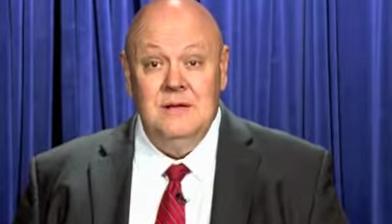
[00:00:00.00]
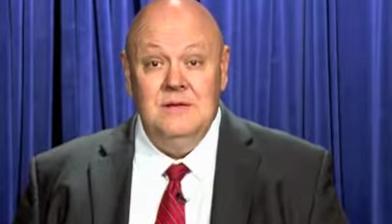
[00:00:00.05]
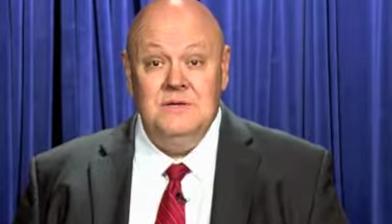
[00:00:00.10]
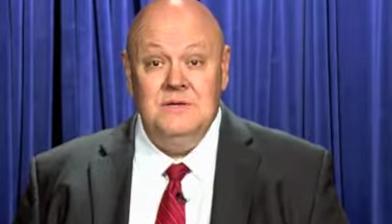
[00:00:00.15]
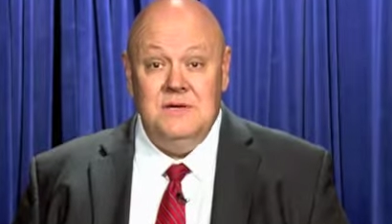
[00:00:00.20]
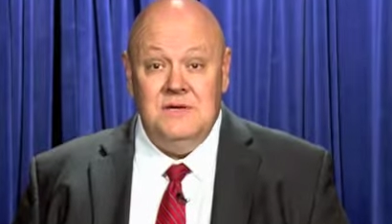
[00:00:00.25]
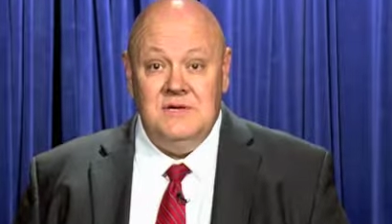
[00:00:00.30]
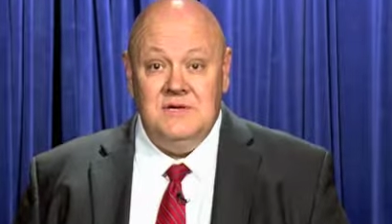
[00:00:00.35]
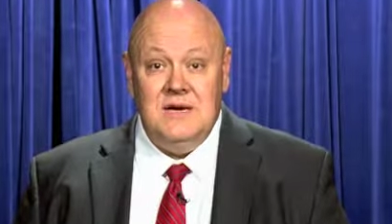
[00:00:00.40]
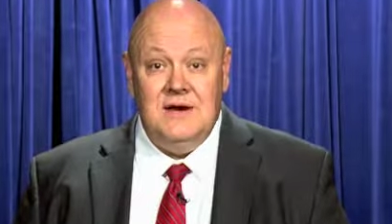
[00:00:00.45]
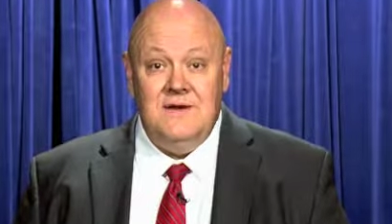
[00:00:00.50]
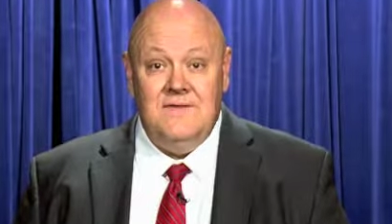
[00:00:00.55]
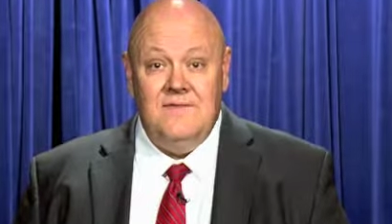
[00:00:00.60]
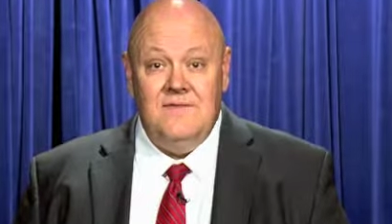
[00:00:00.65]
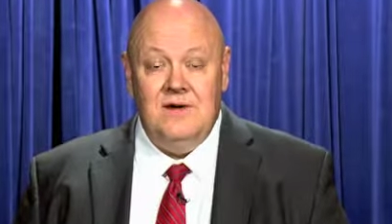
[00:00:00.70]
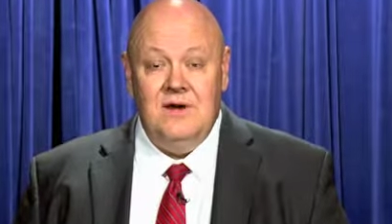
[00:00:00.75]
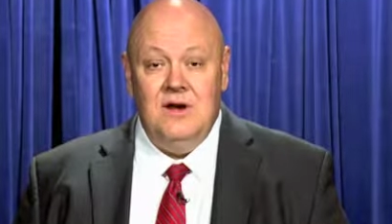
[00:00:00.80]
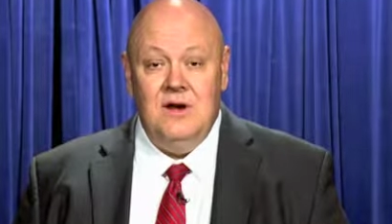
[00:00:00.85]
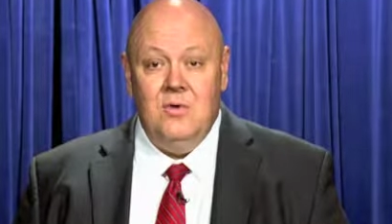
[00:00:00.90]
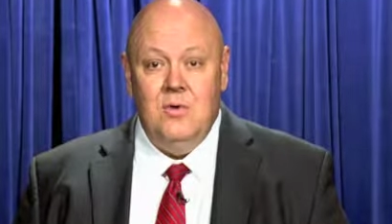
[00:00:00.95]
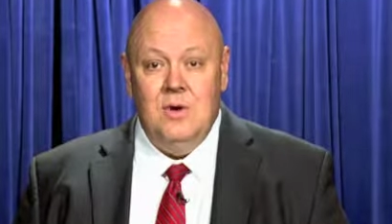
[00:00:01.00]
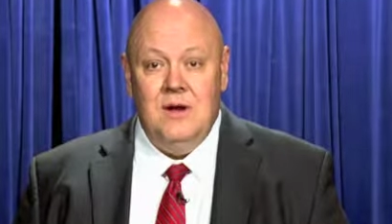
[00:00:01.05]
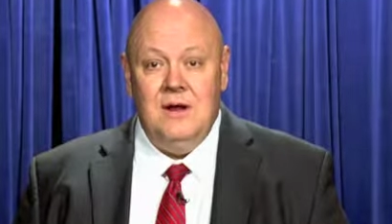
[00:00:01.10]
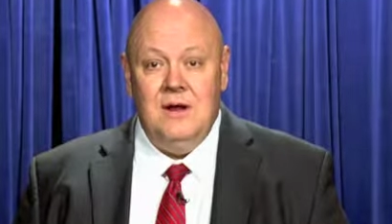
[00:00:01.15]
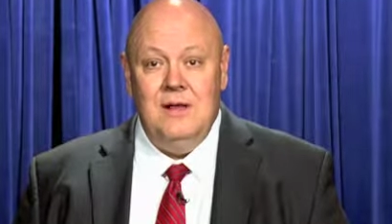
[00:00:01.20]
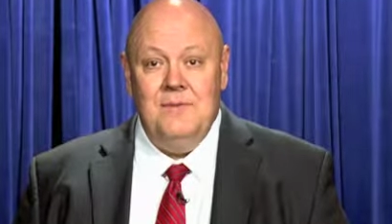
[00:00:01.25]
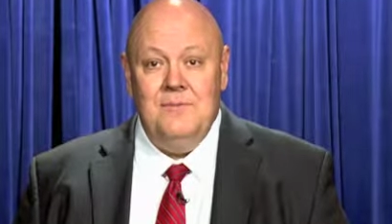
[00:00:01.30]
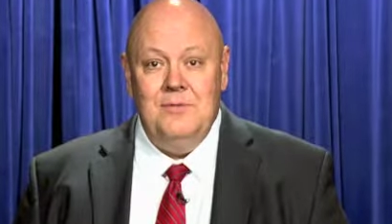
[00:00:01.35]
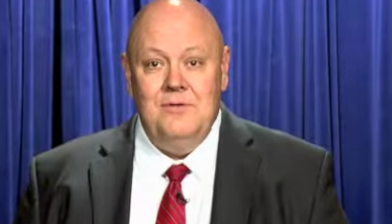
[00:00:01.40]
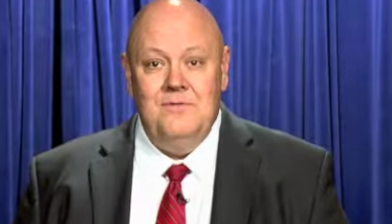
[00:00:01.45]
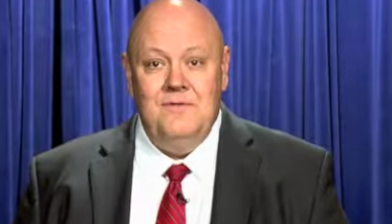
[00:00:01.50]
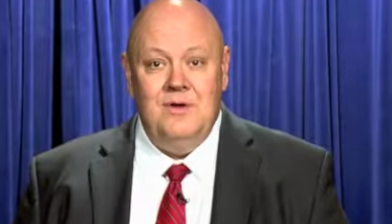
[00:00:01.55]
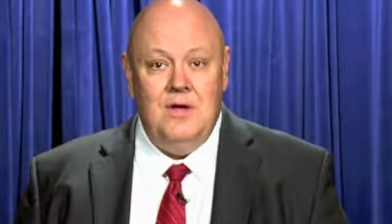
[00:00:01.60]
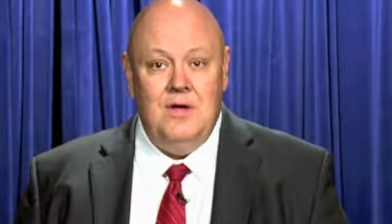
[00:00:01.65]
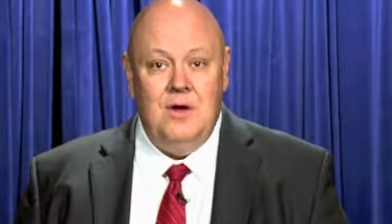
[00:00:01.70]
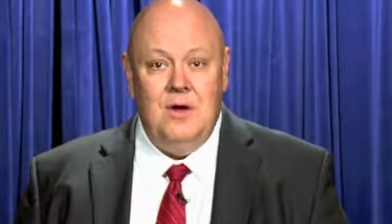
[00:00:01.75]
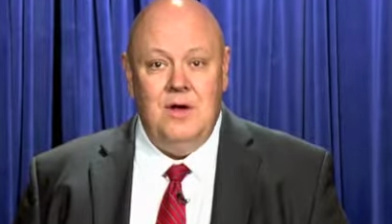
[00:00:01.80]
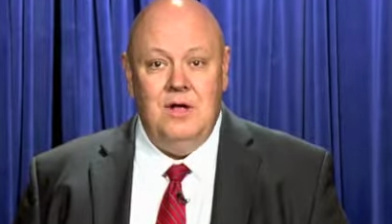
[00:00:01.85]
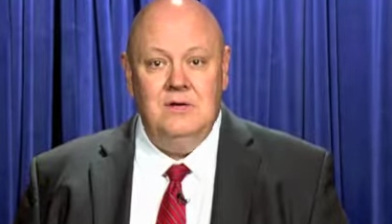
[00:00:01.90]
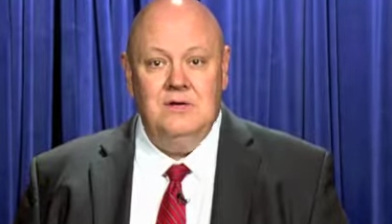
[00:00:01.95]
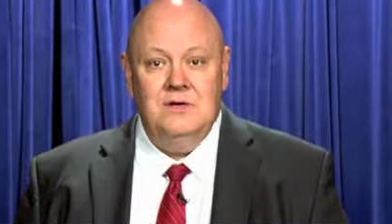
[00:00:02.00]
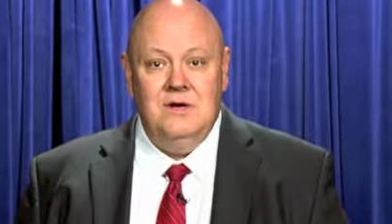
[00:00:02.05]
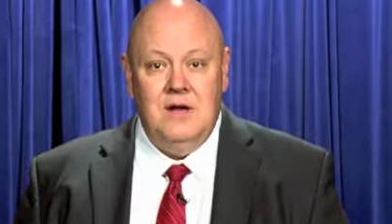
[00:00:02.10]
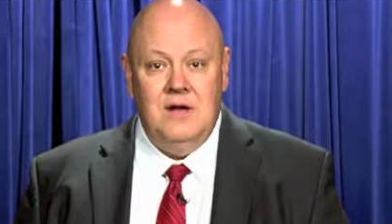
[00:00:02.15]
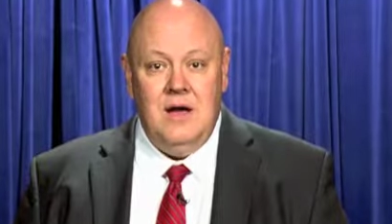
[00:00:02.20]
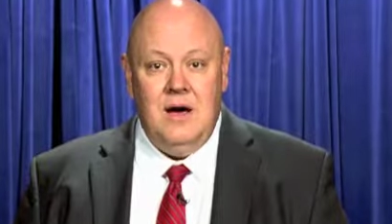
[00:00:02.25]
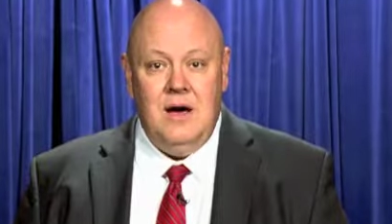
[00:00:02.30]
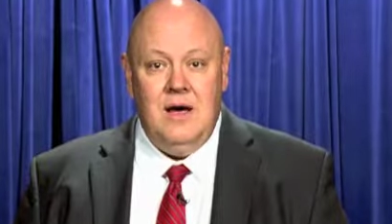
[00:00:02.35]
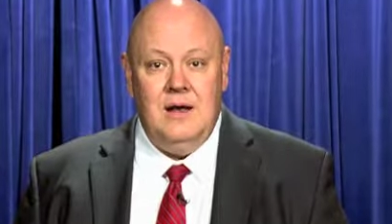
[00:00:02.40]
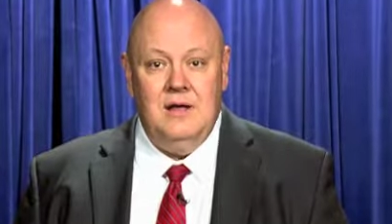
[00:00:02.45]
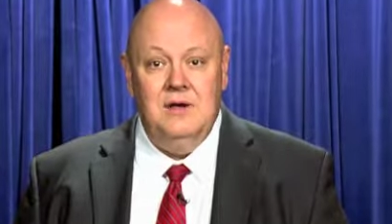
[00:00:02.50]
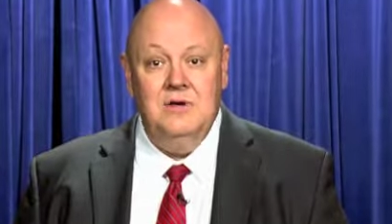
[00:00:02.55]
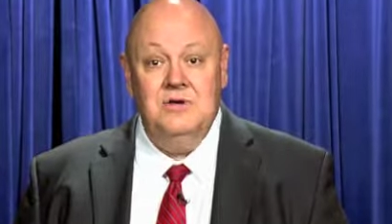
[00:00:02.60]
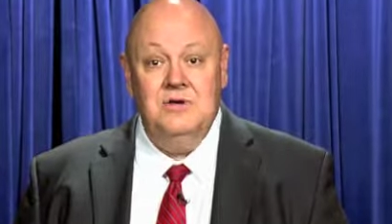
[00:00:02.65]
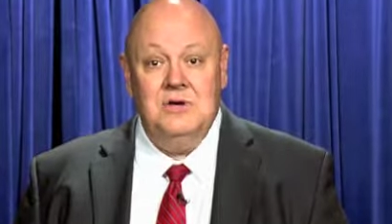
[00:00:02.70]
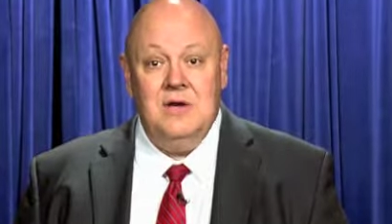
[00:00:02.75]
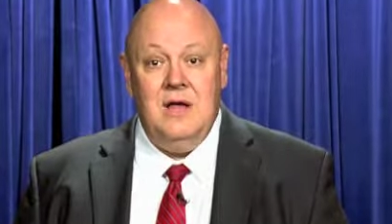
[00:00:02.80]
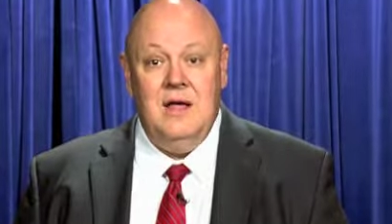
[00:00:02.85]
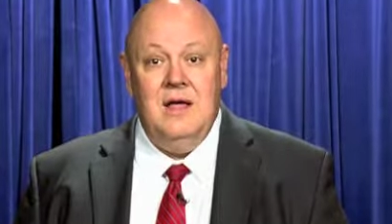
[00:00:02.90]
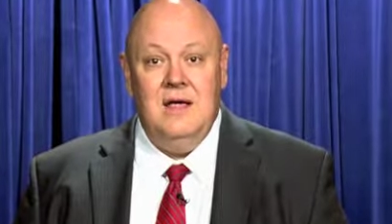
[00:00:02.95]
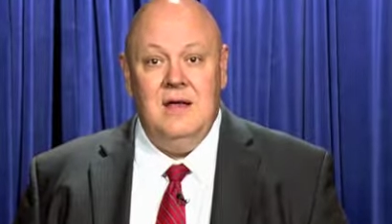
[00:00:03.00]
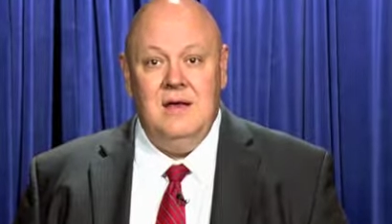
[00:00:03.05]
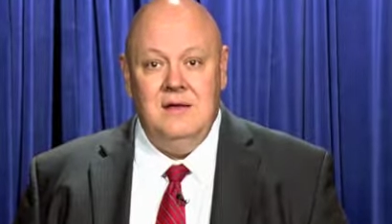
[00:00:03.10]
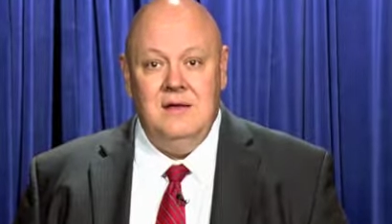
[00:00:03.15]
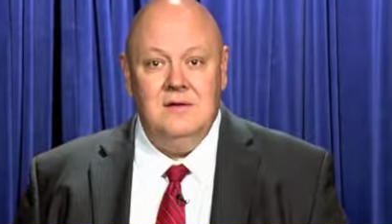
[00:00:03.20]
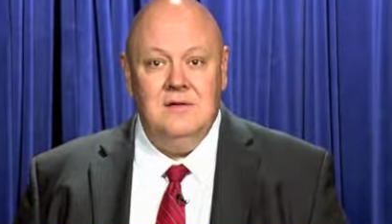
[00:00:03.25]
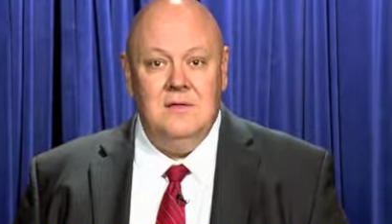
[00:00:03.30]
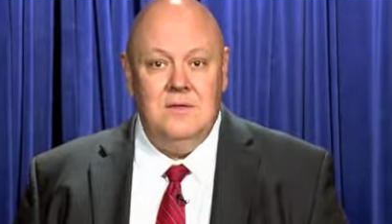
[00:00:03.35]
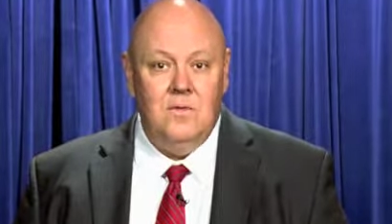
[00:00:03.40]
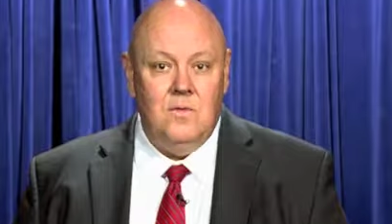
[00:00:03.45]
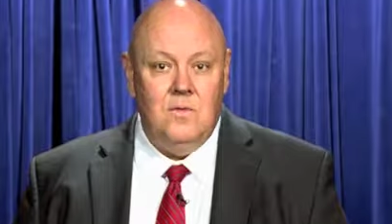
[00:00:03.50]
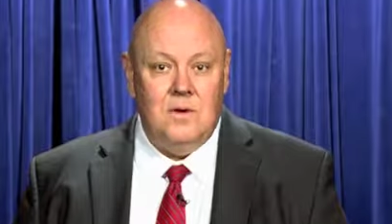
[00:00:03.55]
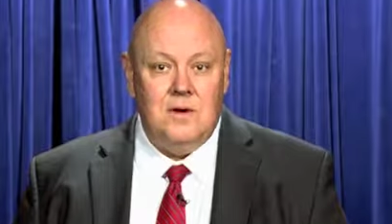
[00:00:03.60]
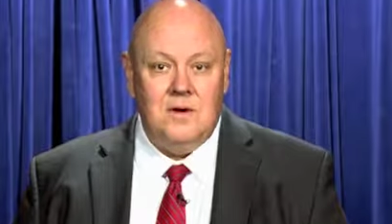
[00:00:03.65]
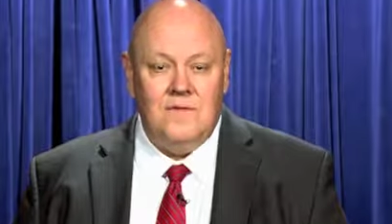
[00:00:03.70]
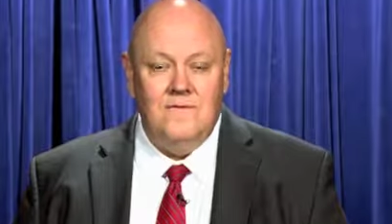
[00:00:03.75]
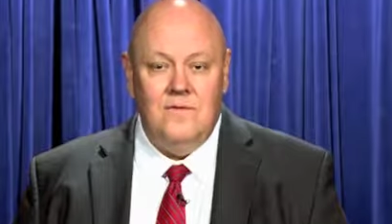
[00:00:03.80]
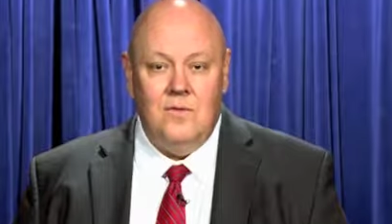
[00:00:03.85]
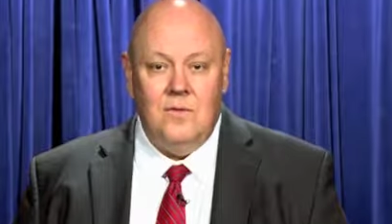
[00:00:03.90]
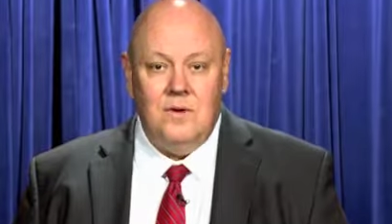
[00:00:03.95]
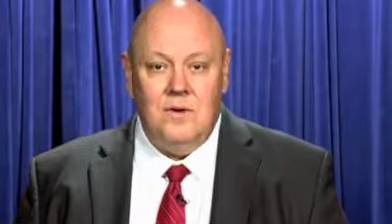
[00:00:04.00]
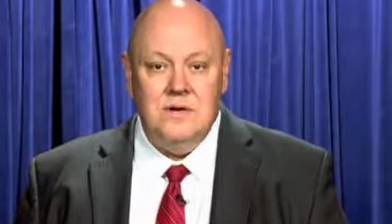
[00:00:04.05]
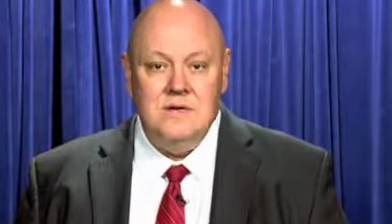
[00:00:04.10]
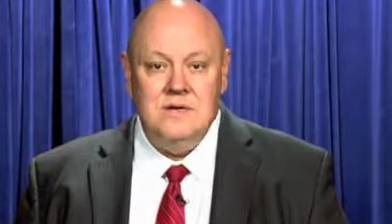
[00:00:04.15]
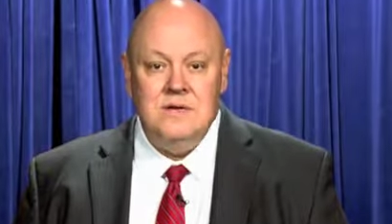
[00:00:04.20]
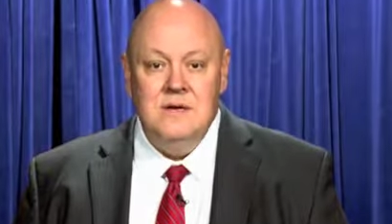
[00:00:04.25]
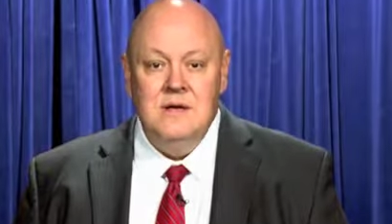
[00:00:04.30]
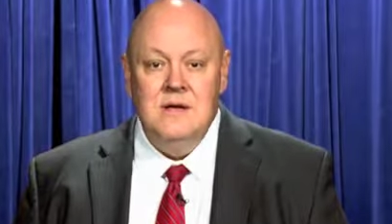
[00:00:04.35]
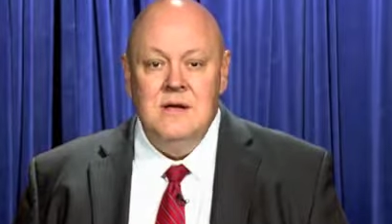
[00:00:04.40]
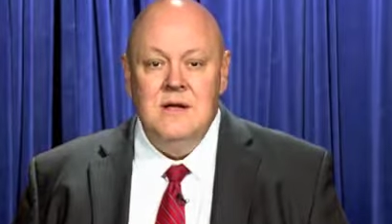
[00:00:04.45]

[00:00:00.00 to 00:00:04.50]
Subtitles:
since they are very quickly moving on to college and into the workforce.